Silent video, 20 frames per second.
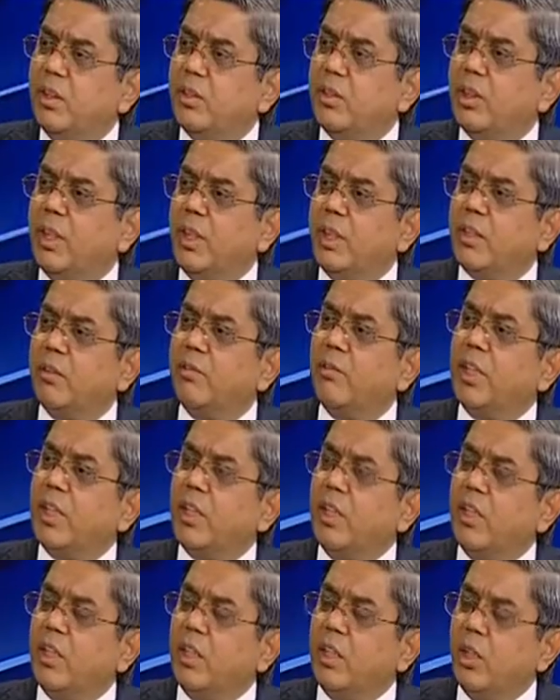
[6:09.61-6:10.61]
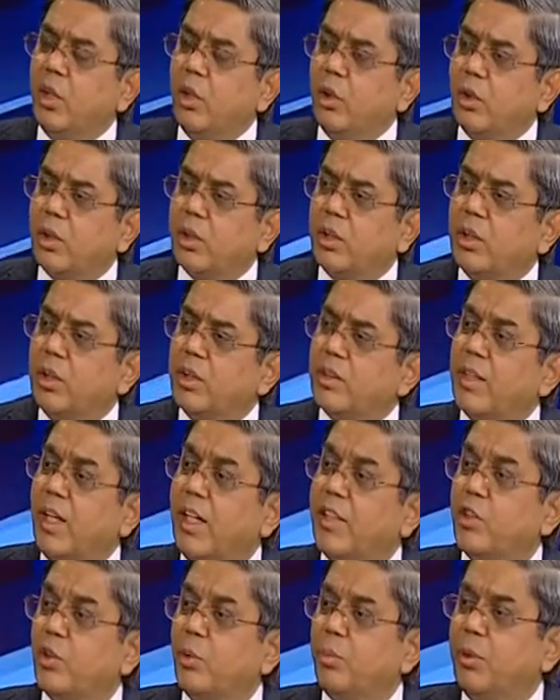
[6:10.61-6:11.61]
so that we can unlock the
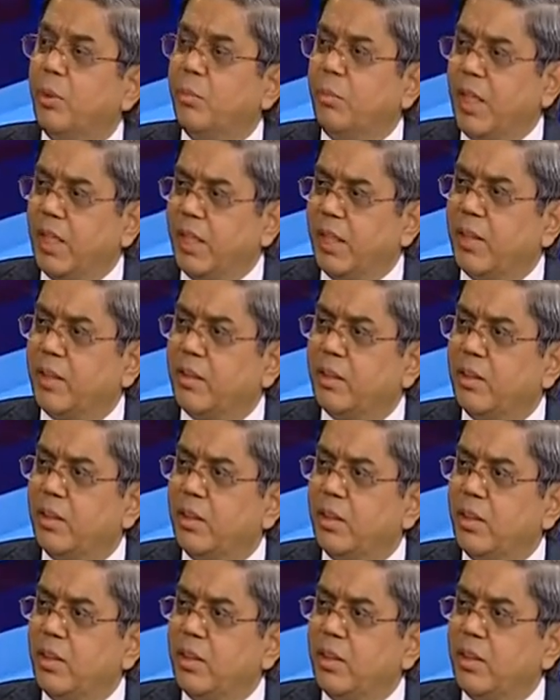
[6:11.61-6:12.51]
size of the market.